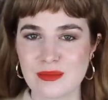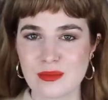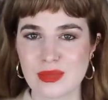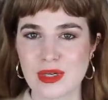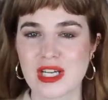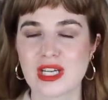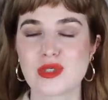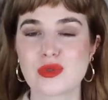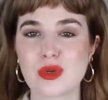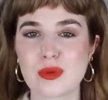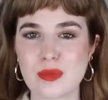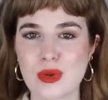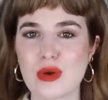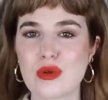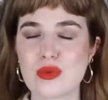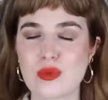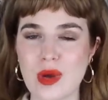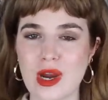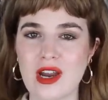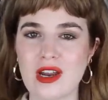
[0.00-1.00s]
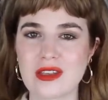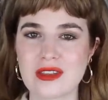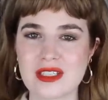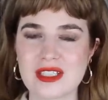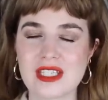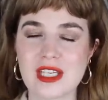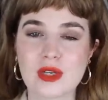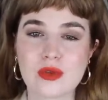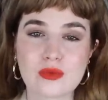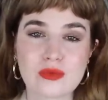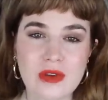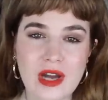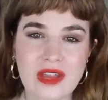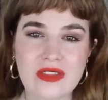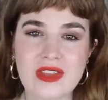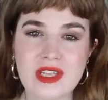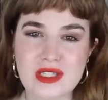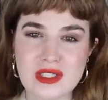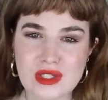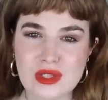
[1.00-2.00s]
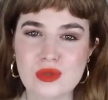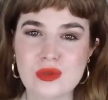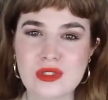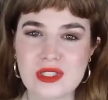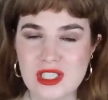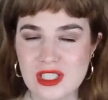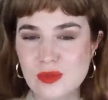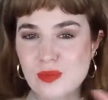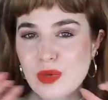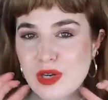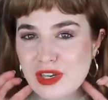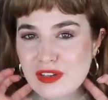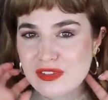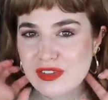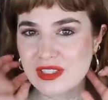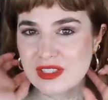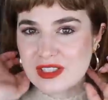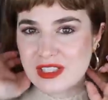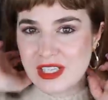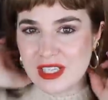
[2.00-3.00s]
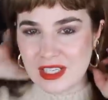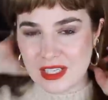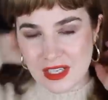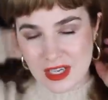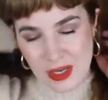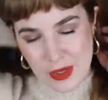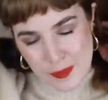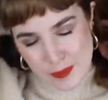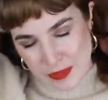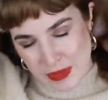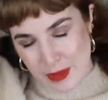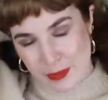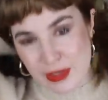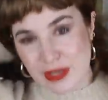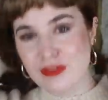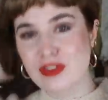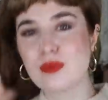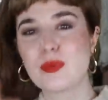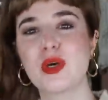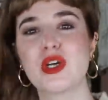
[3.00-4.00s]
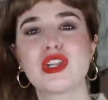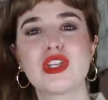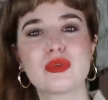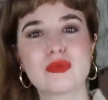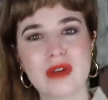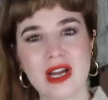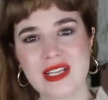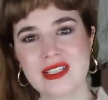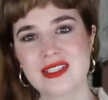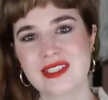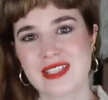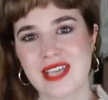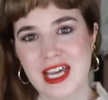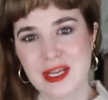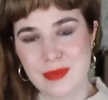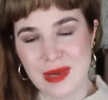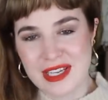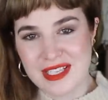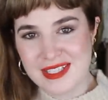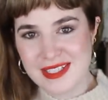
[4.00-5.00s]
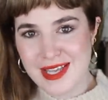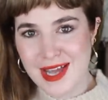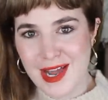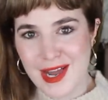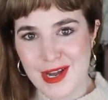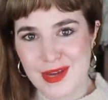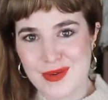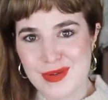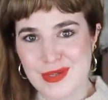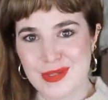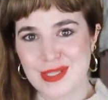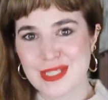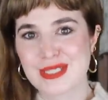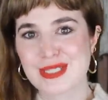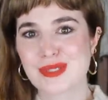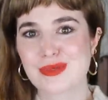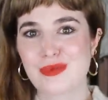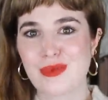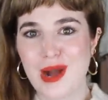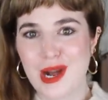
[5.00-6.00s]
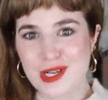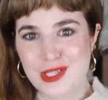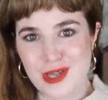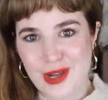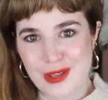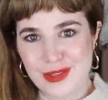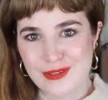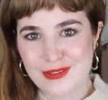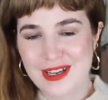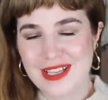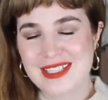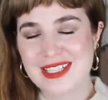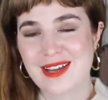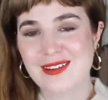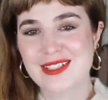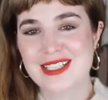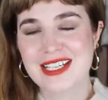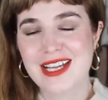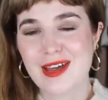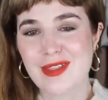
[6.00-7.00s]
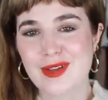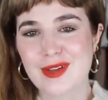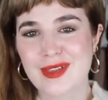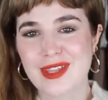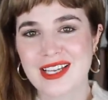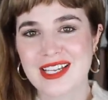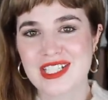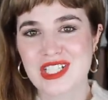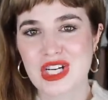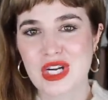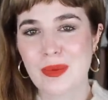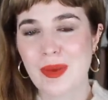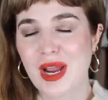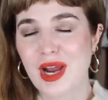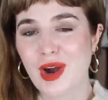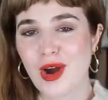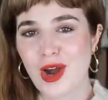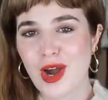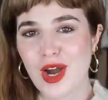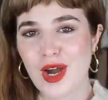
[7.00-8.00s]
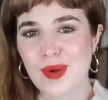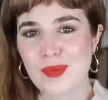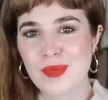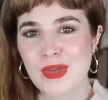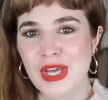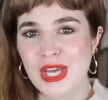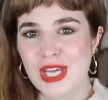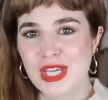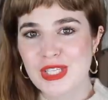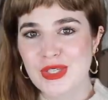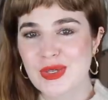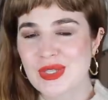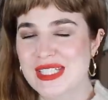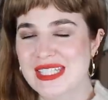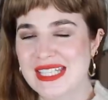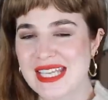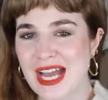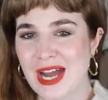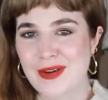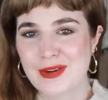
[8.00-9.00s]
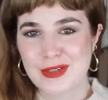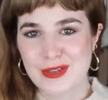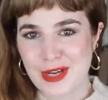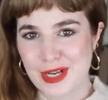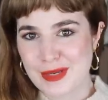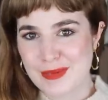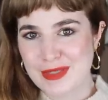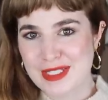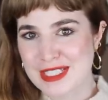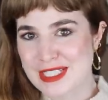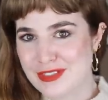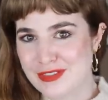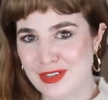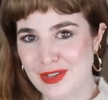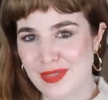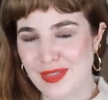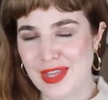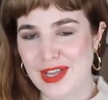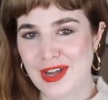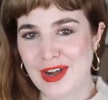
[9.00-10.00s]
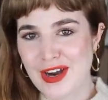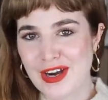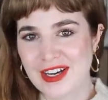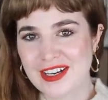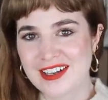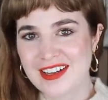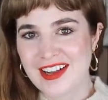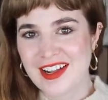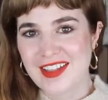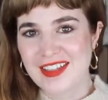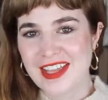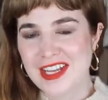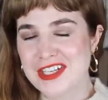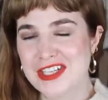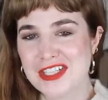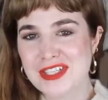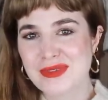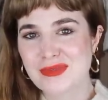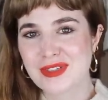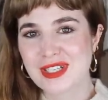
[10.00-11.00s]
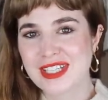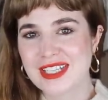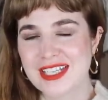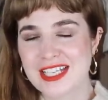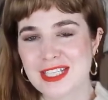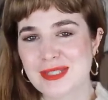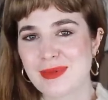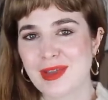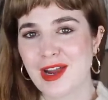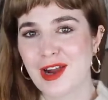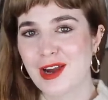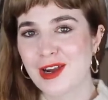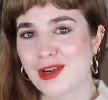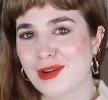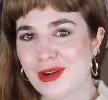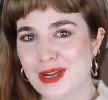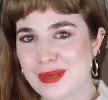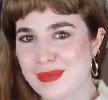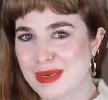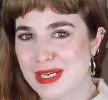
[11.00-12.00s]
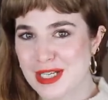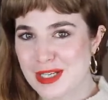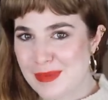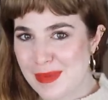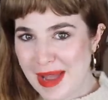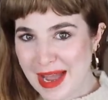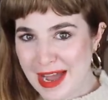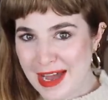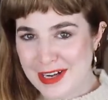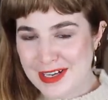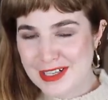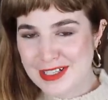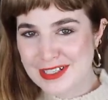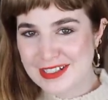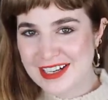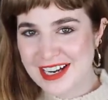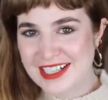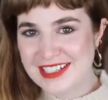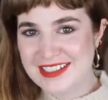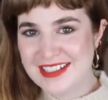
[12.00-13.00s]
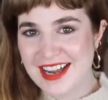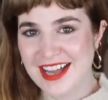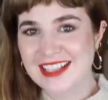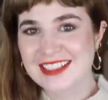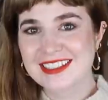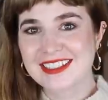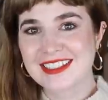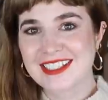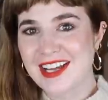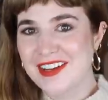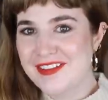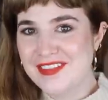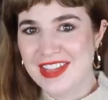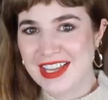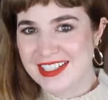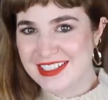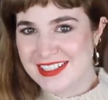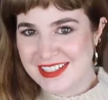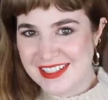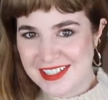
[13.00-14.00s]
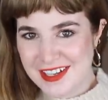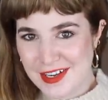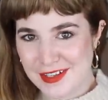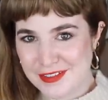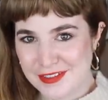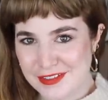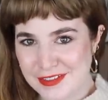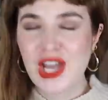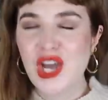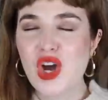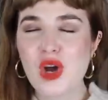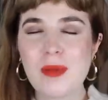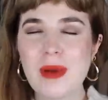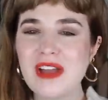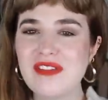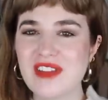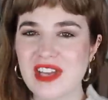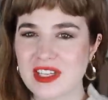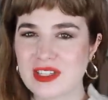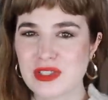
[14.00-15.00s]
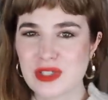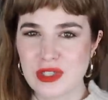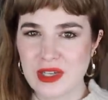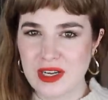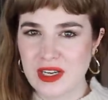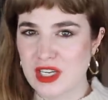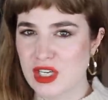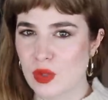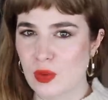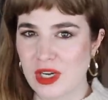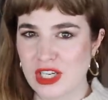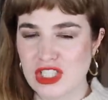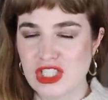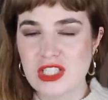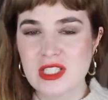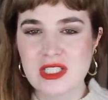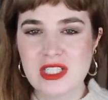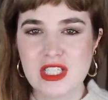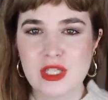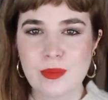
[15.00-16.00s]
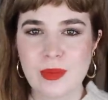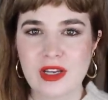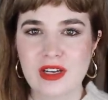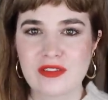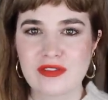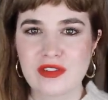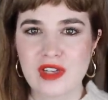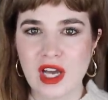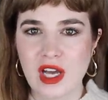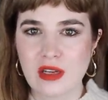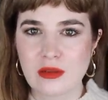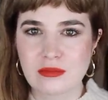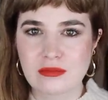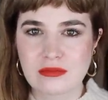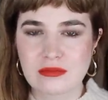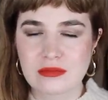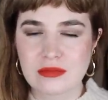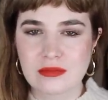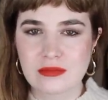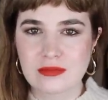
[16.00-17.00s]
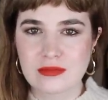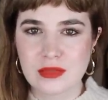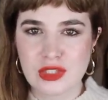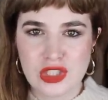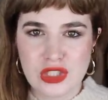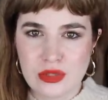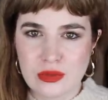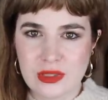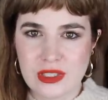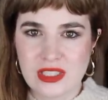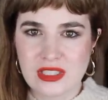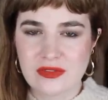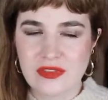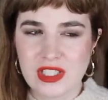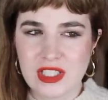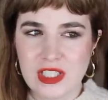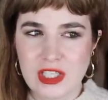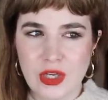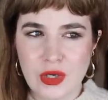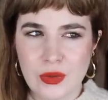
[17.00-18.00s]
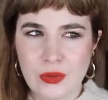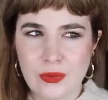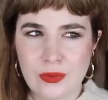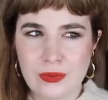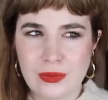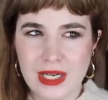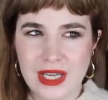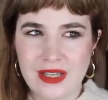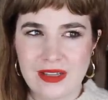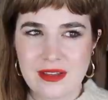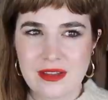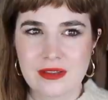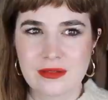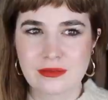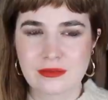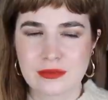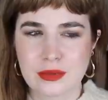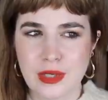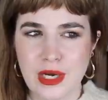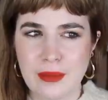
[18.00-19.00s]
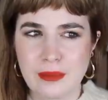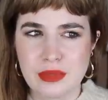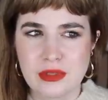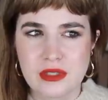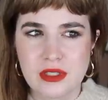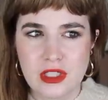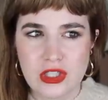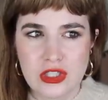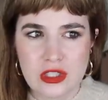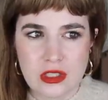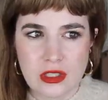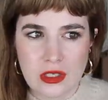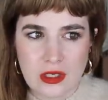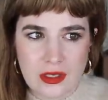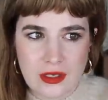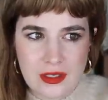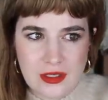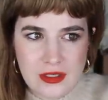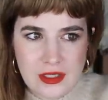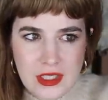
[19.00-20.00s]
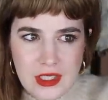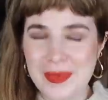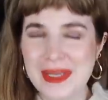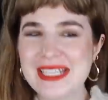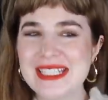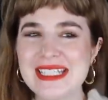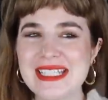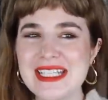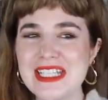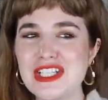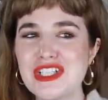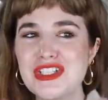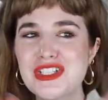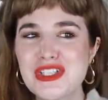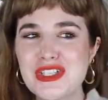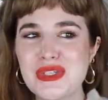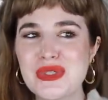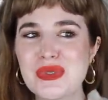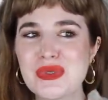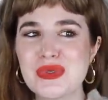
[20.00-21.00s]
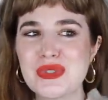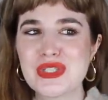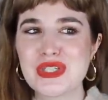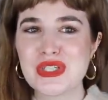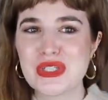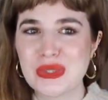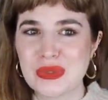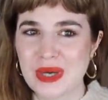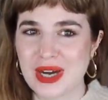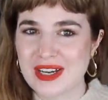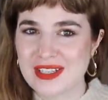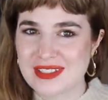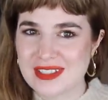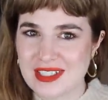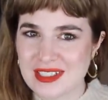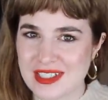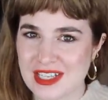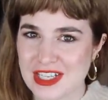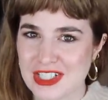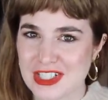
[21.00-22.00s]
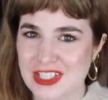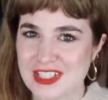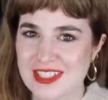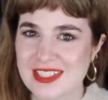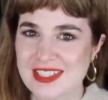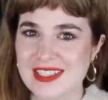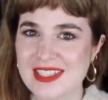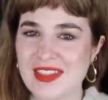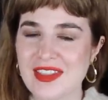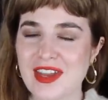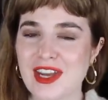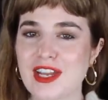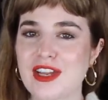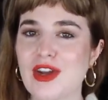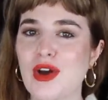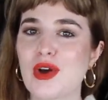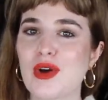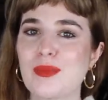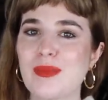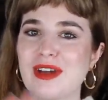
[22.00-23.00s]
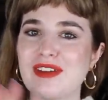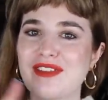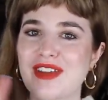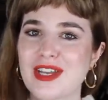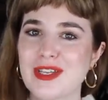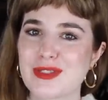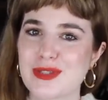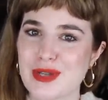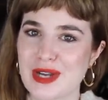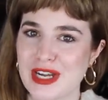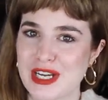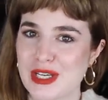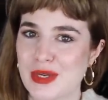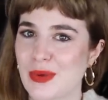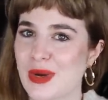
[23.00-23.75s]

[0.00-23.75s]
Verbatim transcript: because we're both wearing this like red that suits us perfectly. But if you put the reds side by side, or you like swatch all the reds out together like I did on my arm, you can see how incredibly different they are. That just really gets my heart going pitter patter. I love that stuff. I hope I've answered any questions that you might have come to this video with. Preposition. But isn't it too ostentatious to say that I hope I've answered any